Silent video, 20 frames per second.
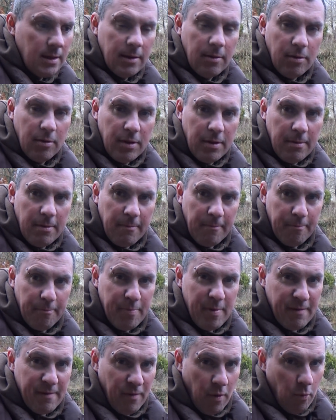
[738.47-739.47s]
It was
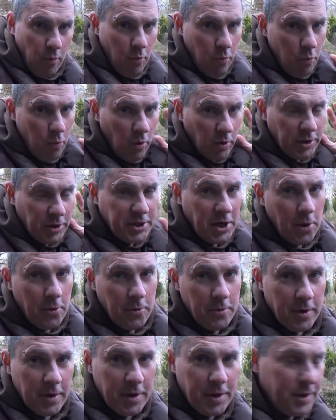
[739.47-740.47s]
a bit of a
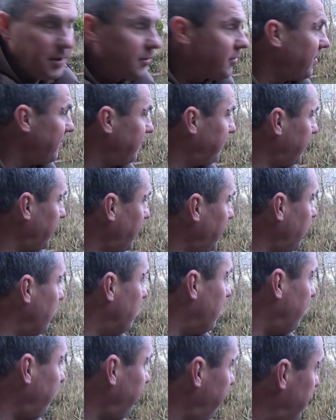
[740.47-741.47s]
one-toner straight from the
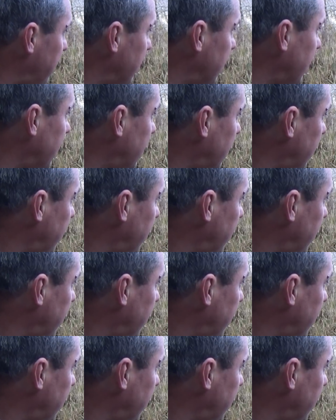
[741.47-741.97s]
off, but